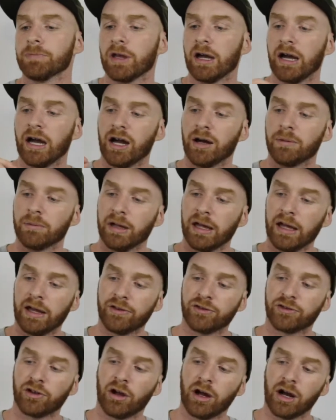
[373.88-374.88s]

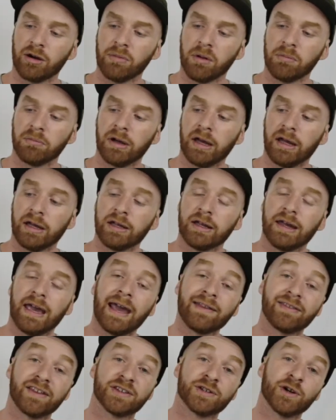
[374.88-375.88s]
And so I remember
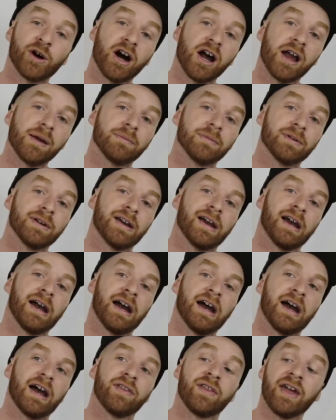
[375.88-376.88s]
at the time
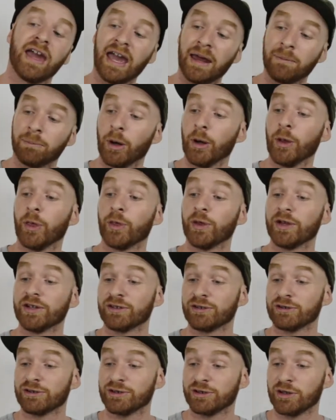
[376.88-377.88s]
they had both of
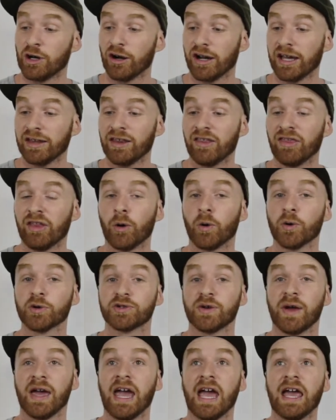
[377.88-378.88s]
these in stock, and then they
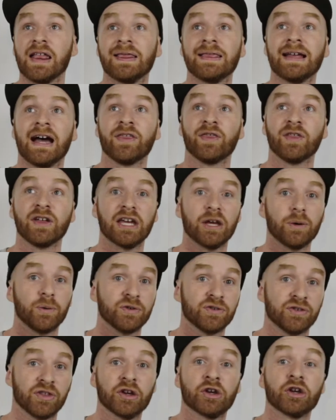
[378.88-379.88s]
also had, I think it
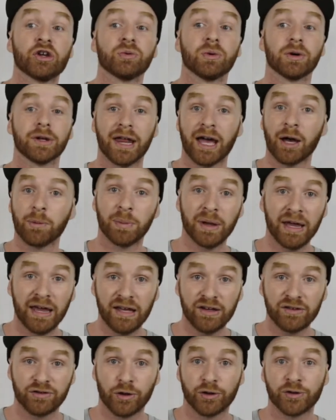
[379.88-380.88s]
was the Goodwill out
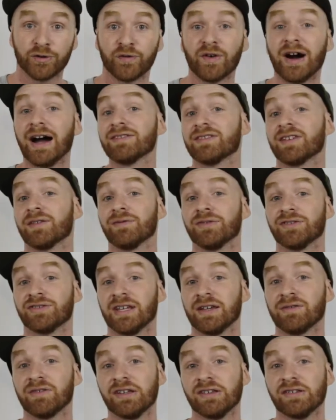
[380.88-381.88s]
pairs, those
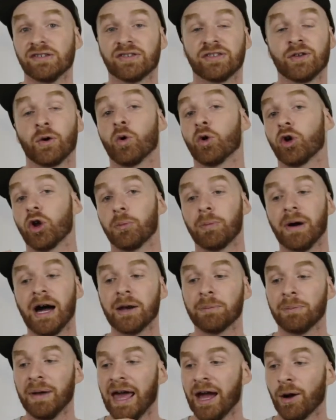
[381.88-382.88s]
577s, the
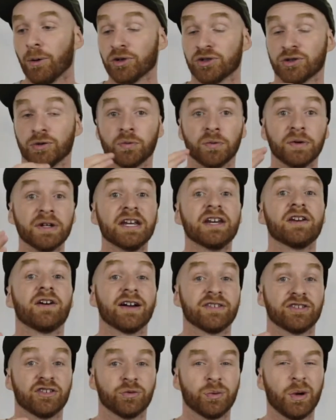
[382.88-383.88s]
Autobahn pack, which are really
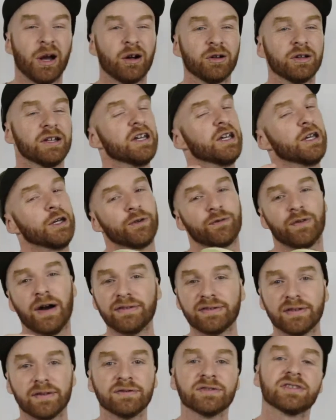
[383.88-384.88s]
nice as well.
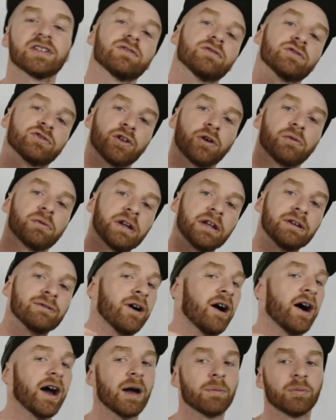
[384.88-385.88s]
577's not really
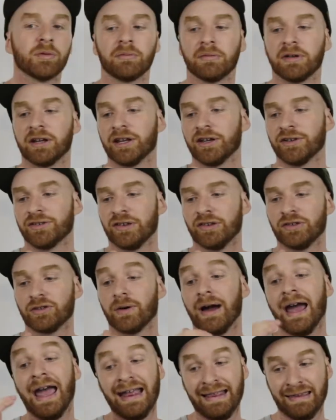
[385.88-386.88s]
high up on my list, and
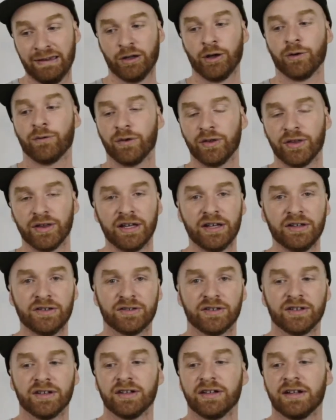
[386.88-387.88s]
so I had to go for
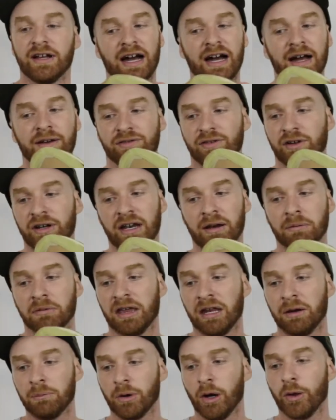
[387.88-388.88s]
these. So I ended up
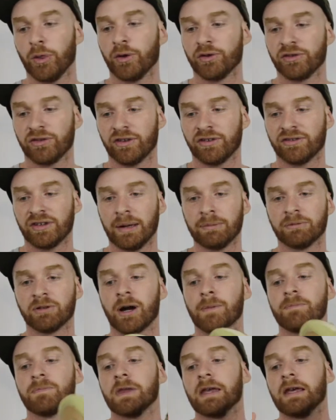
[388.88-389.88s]
getting both those at the same
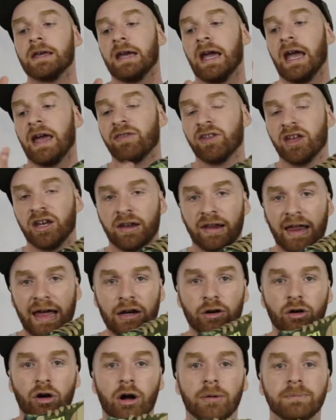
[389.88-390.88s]
time. And then
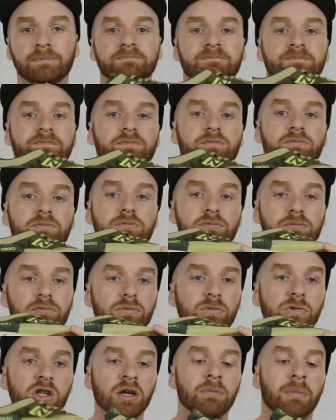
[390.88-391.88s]
later on,
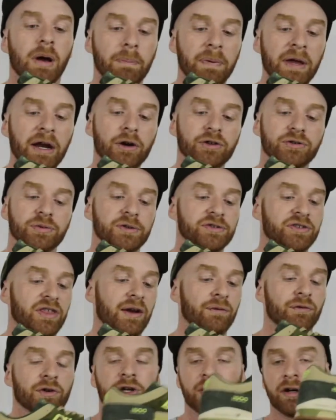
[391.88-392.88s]
my parents were in
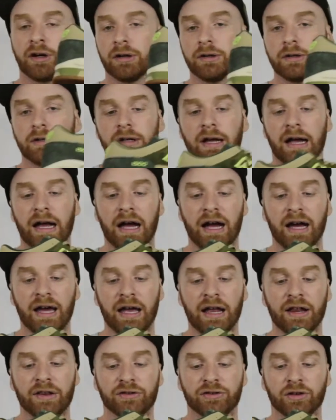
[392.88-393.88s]
South Africa,
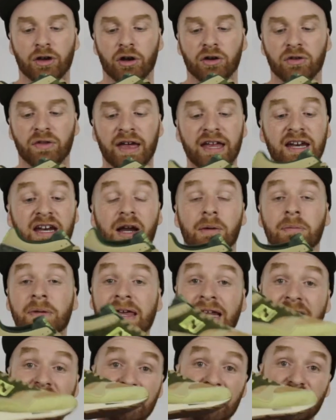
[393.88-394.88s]
and so they ended up
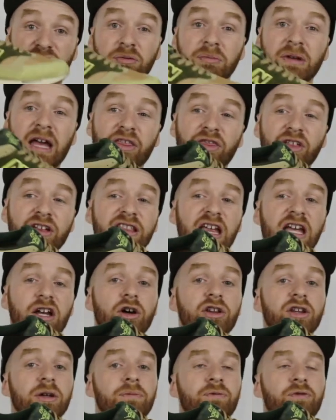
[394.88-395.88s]
getting these for me. I think they
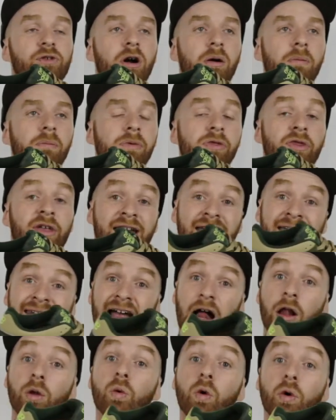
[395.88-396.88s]
got them from the
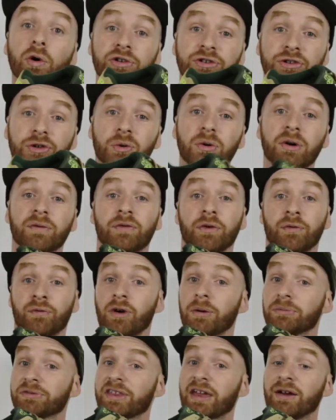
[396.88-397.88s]
Canal Walk store if you're
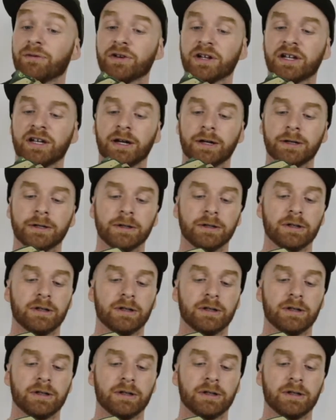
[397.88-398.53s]
from South Africa.